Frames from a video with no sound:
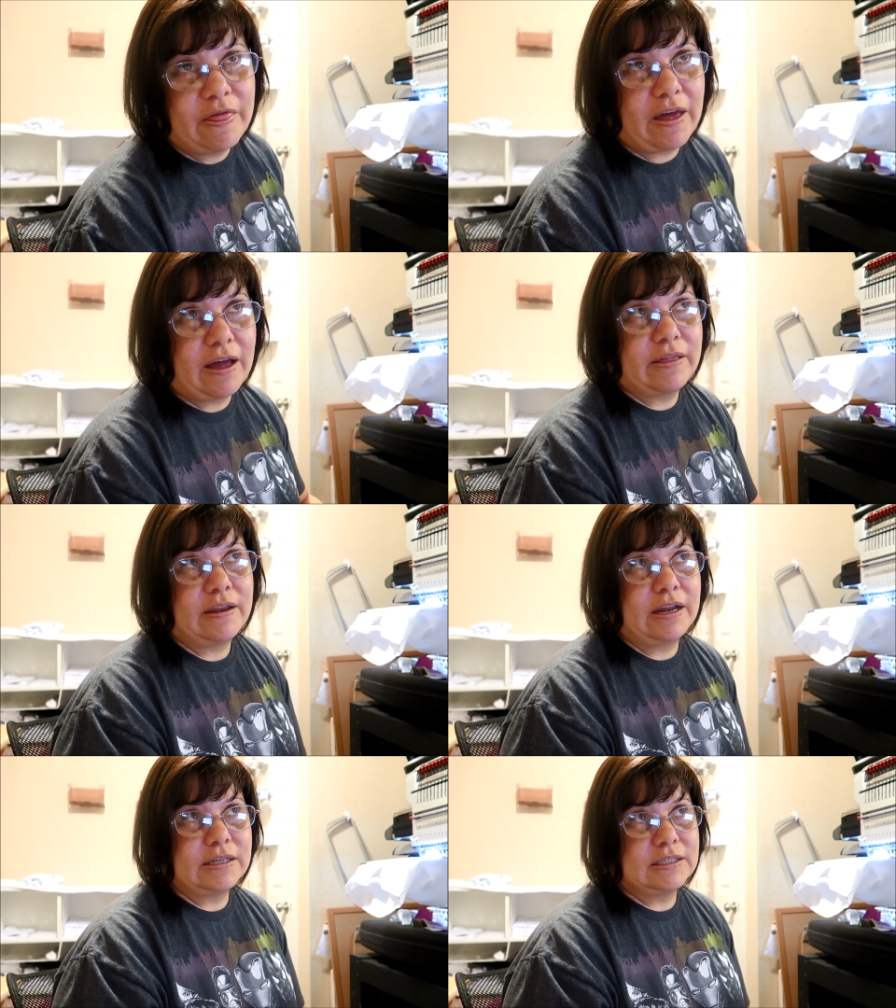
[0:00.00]
that
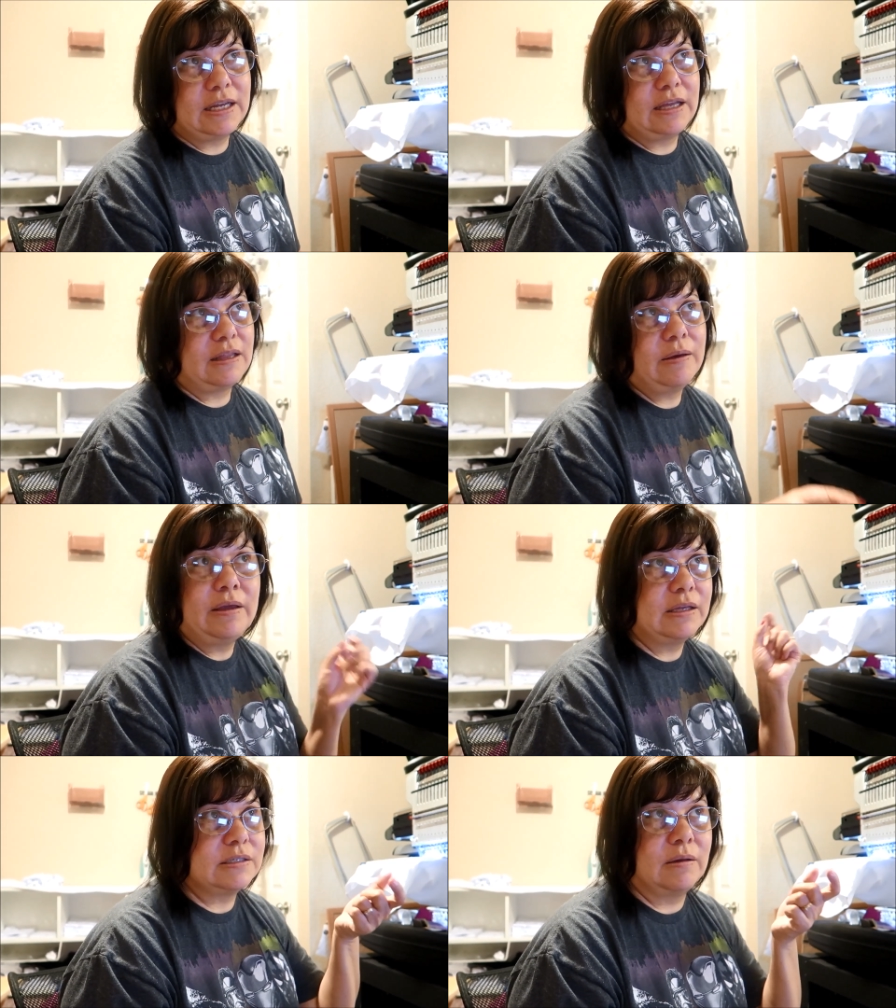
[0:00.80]
the next day they
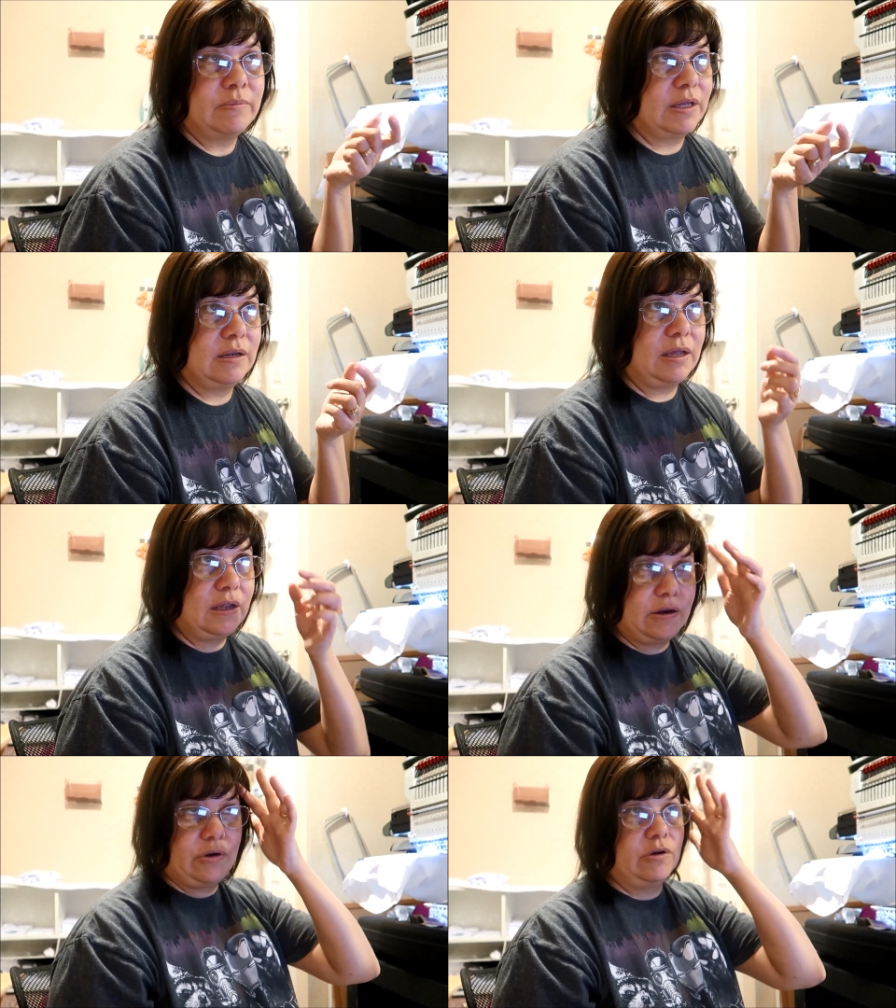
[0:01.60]
hit something, they
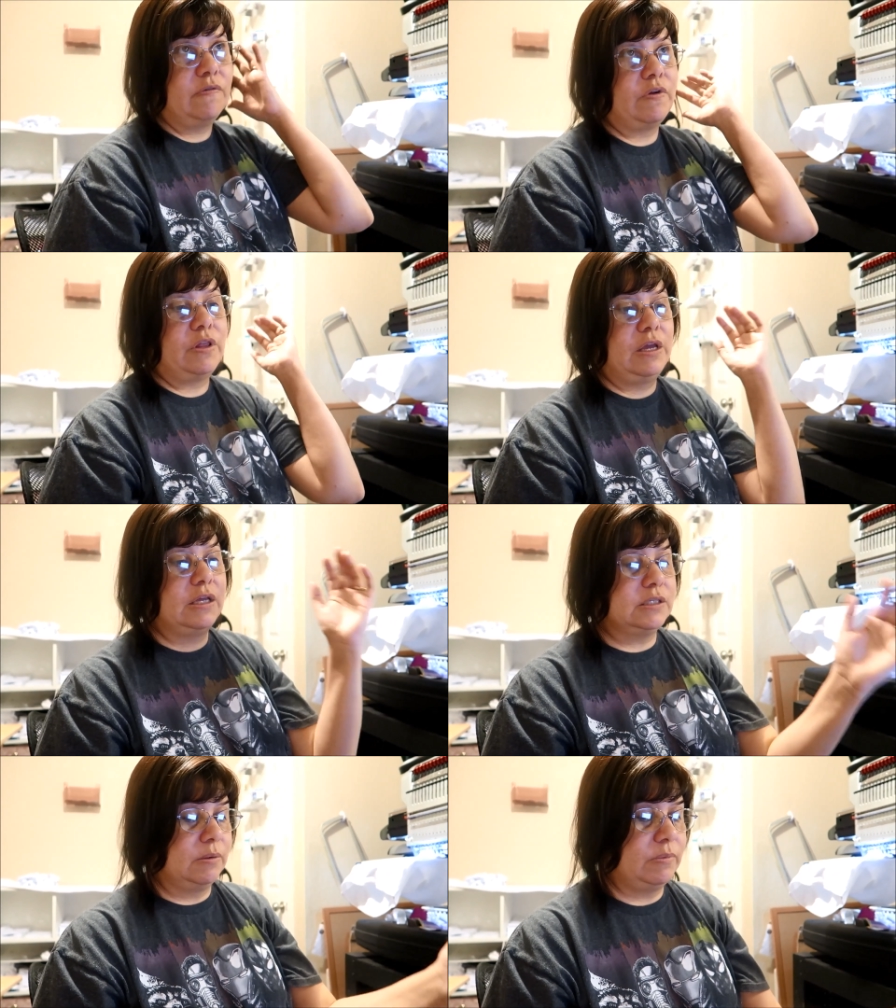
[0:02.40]
hit a nerve or they
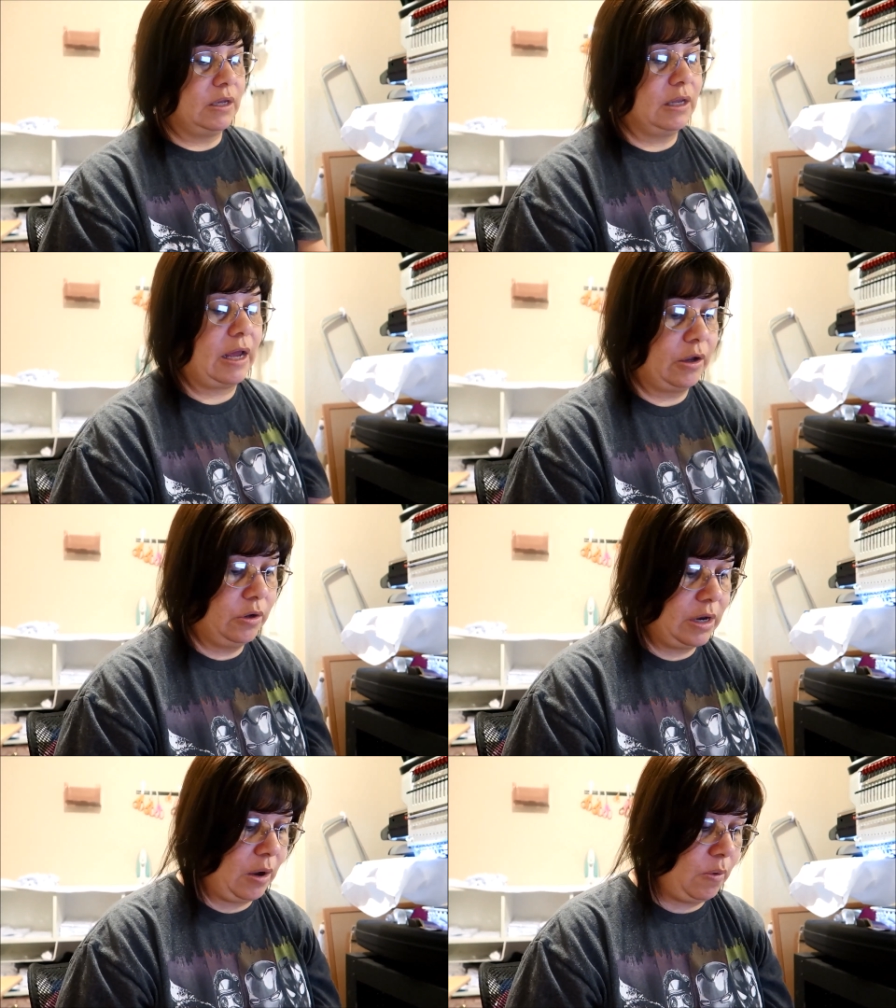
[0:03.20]
hit something, and I
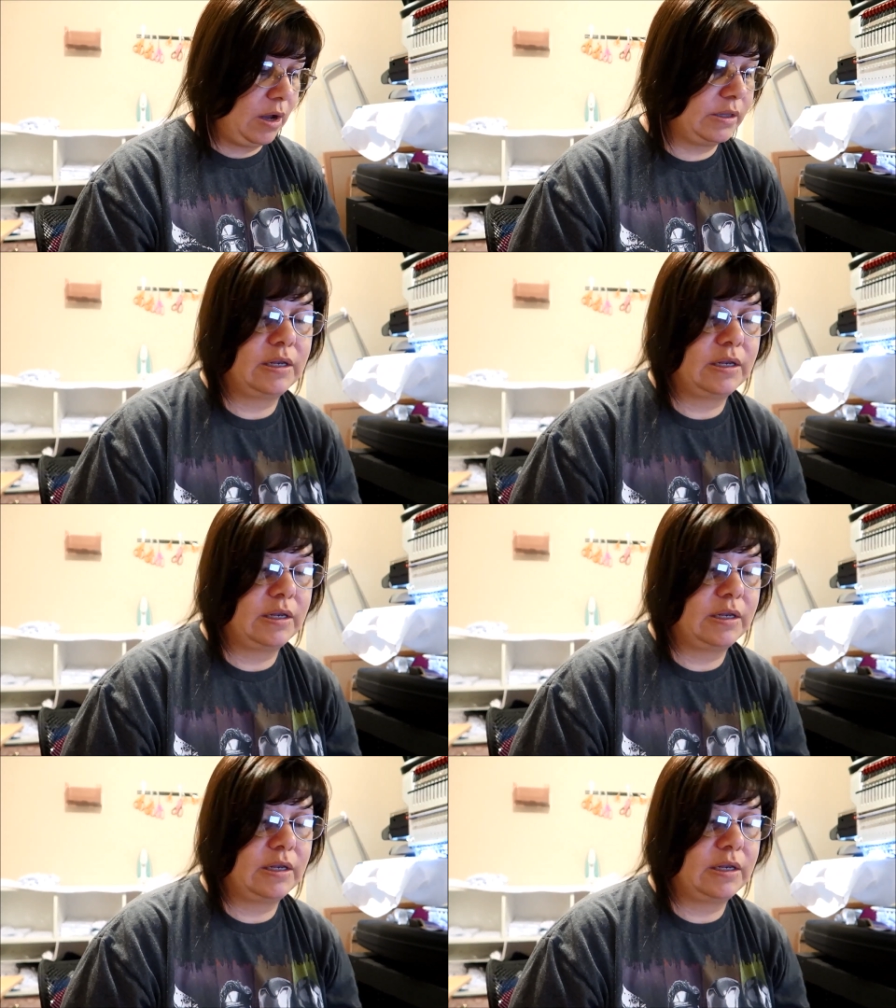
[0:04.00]
could not walk.